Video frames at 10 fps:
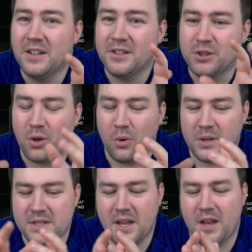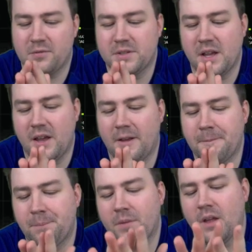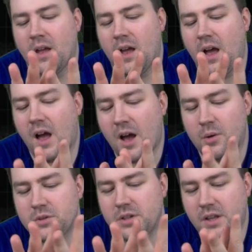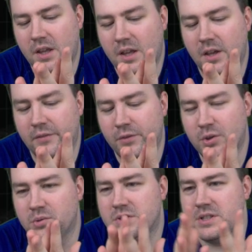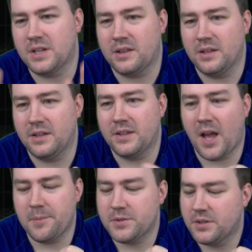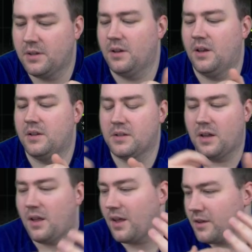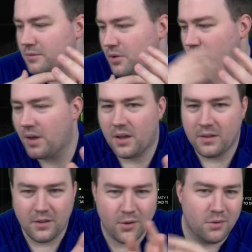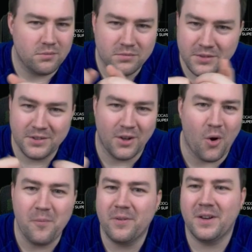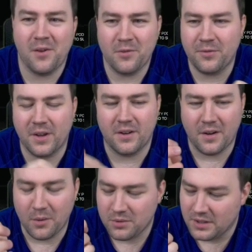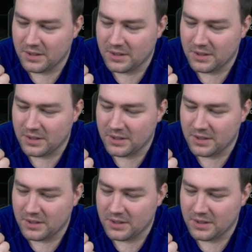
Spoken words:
So that's kind of saying how the league views these athletic types. Like, okay, hopefully they will figure it out.